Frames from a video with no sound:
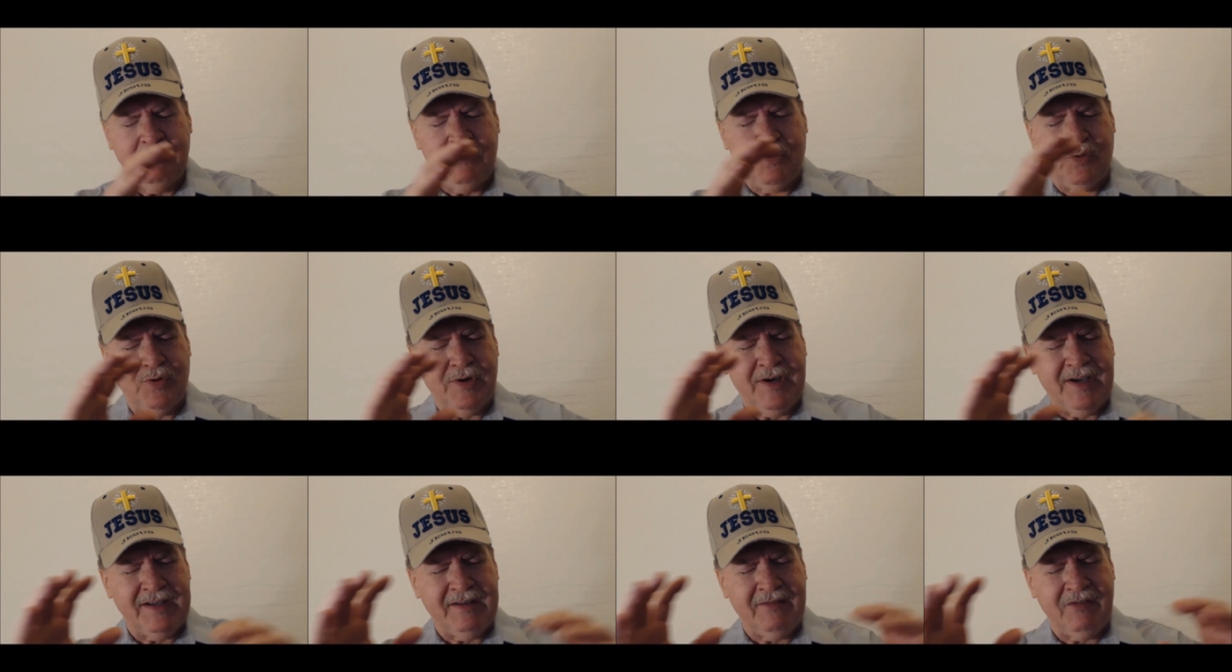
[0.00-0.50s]

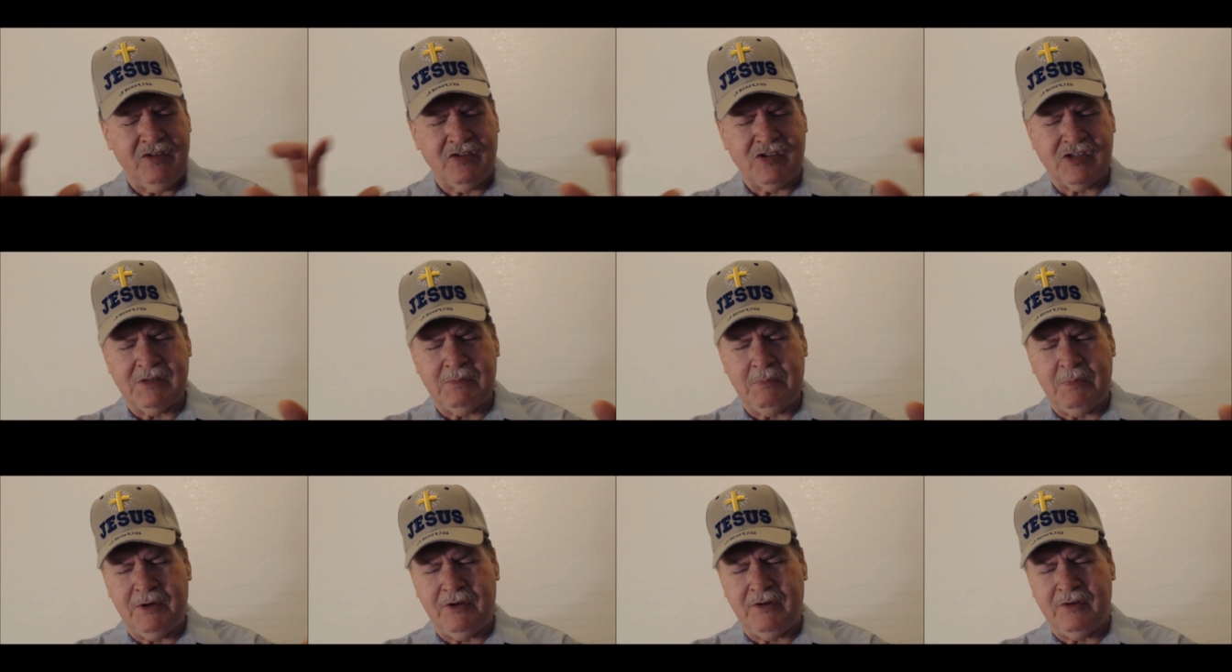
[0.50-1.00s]
Pour out of your
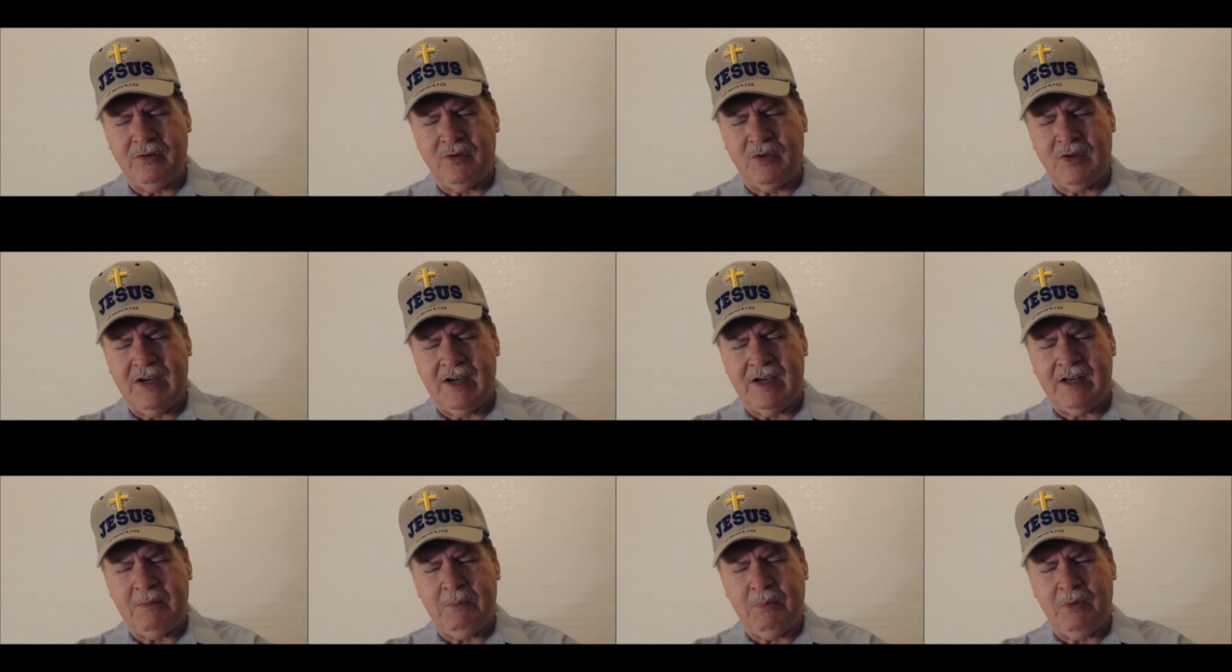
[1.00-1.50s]
Spirit, O
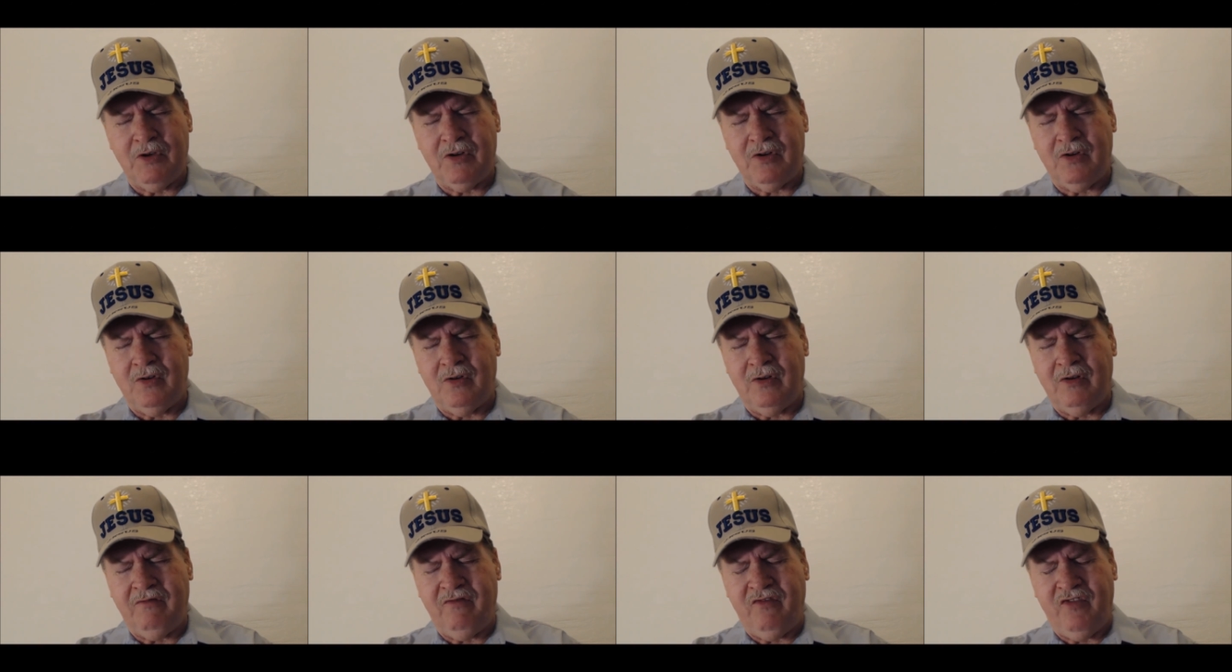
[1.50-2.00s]
God, upon
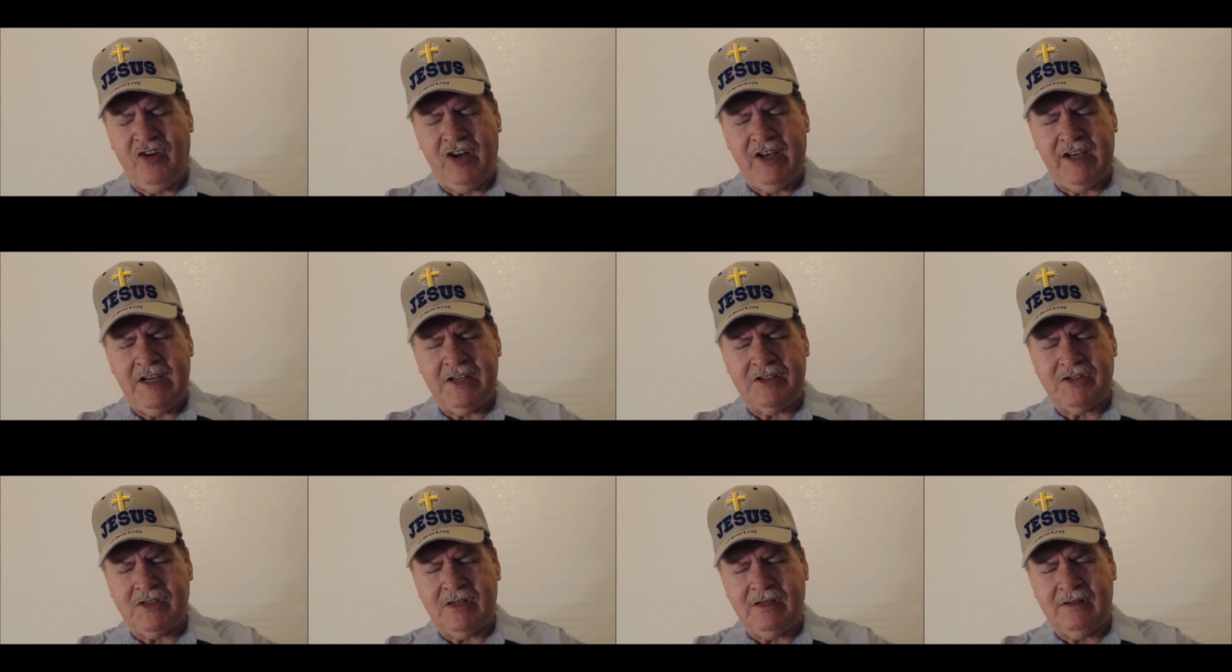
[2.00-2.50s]
all the
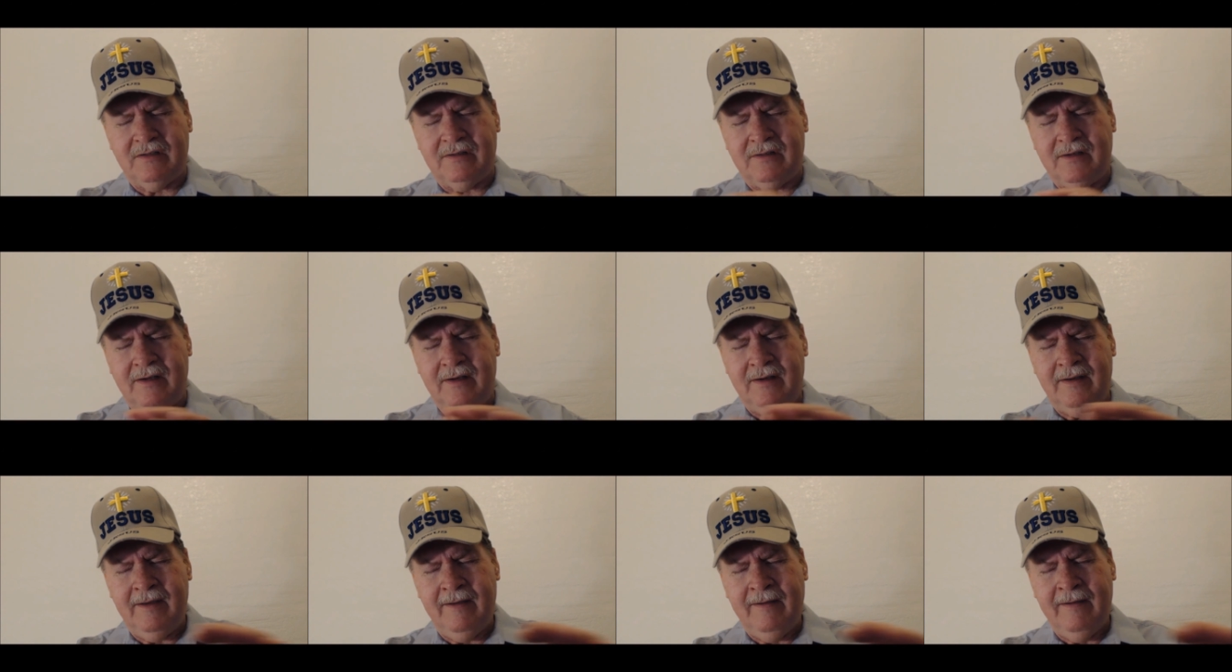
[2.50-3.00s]
flesh,
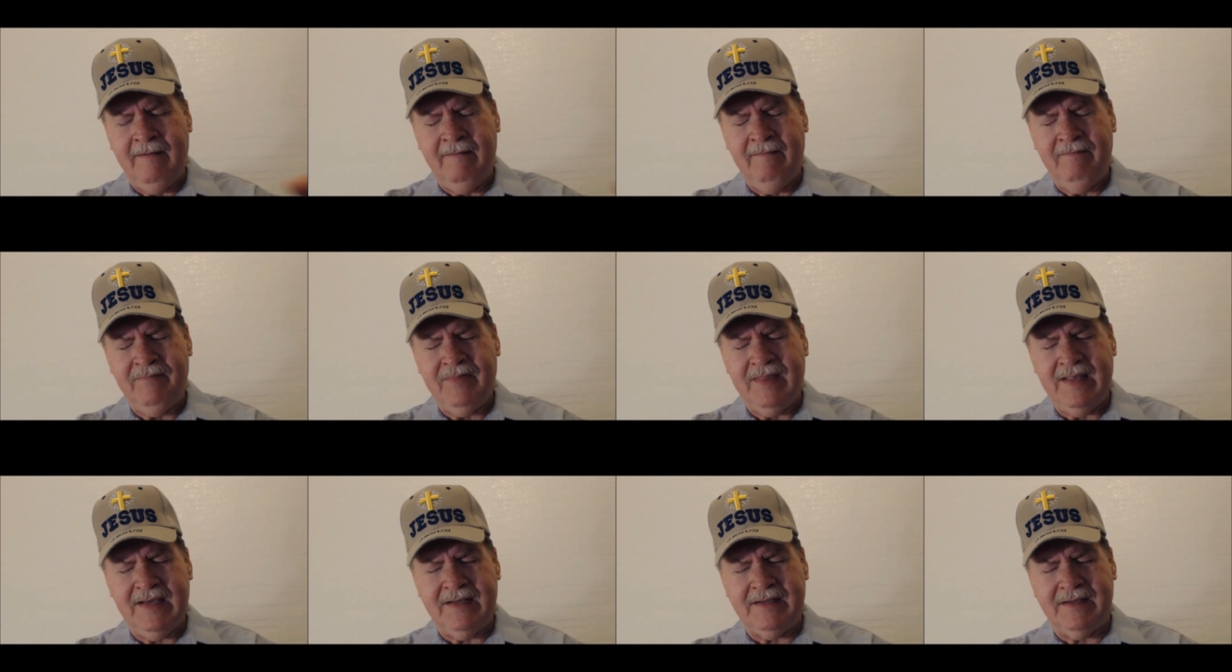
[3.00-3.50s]
Lord,
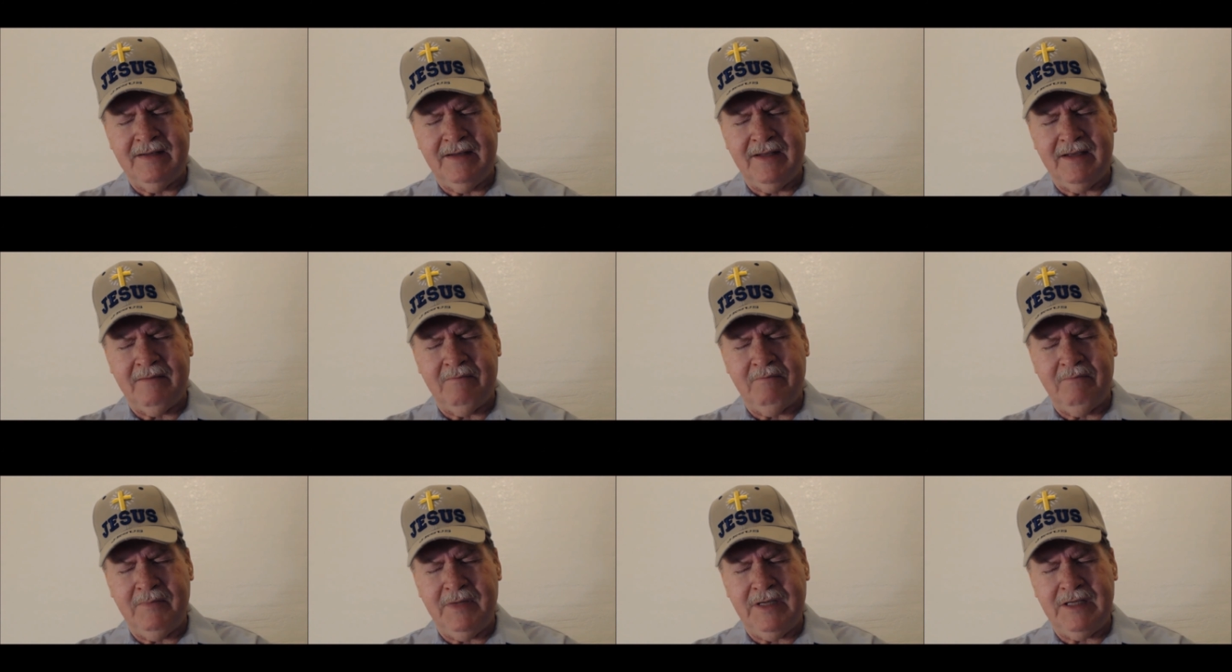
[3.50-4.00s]
that,
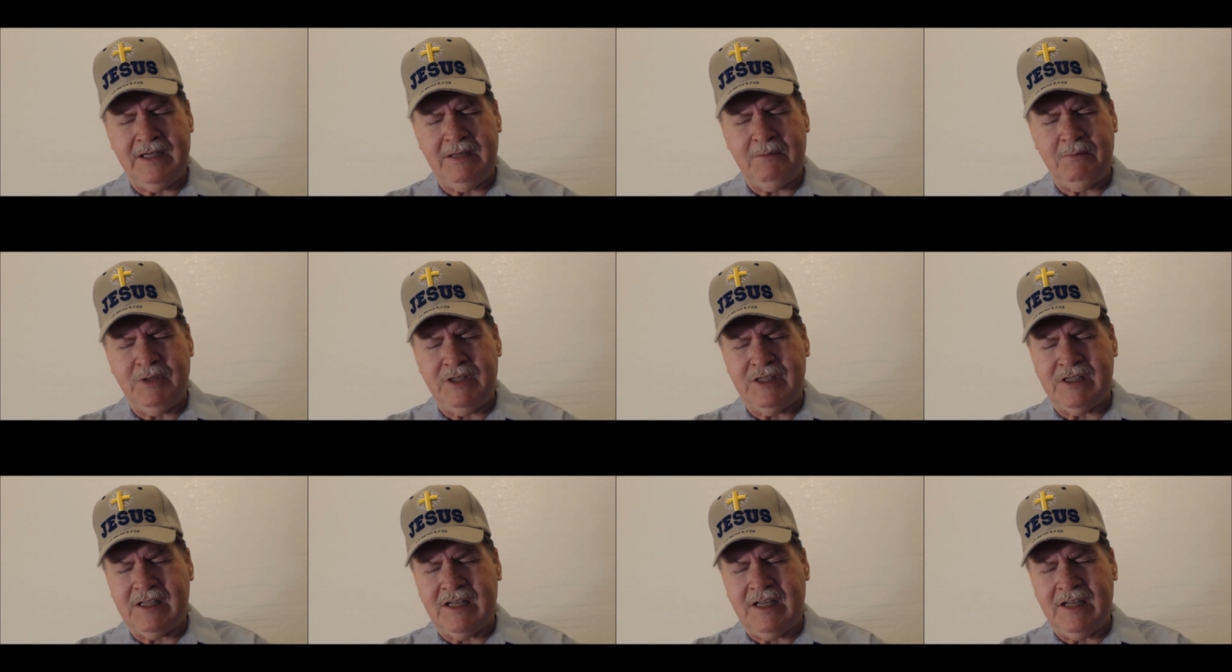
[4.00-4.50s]
that many
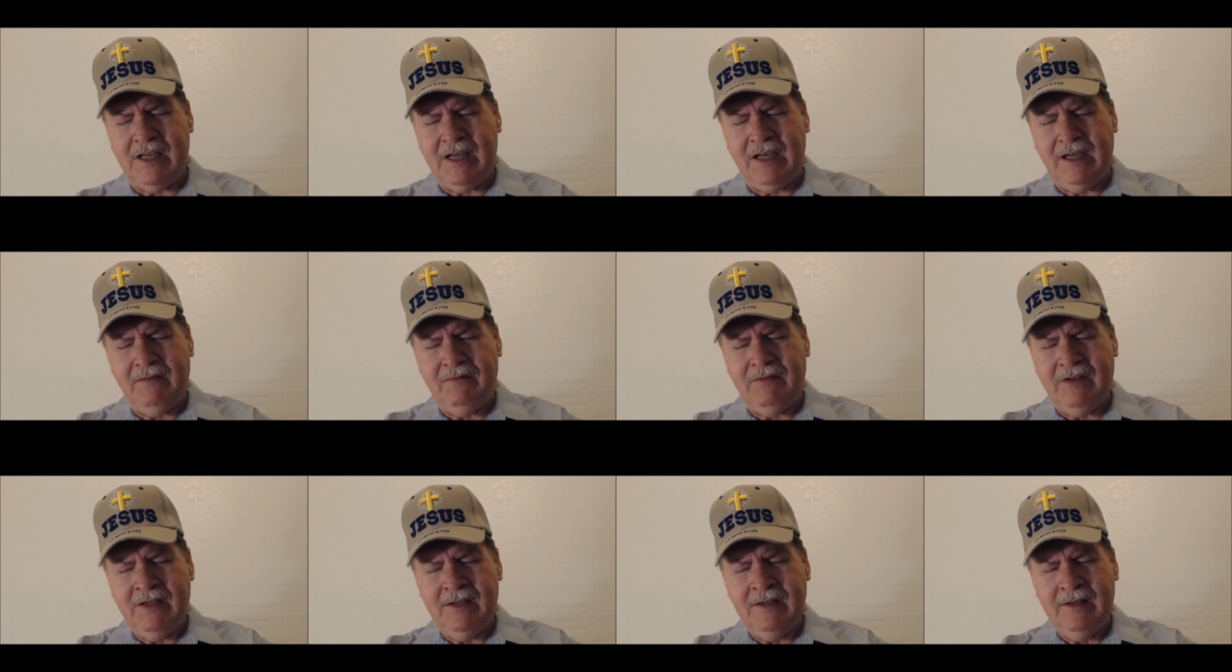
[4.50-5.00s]
be saved.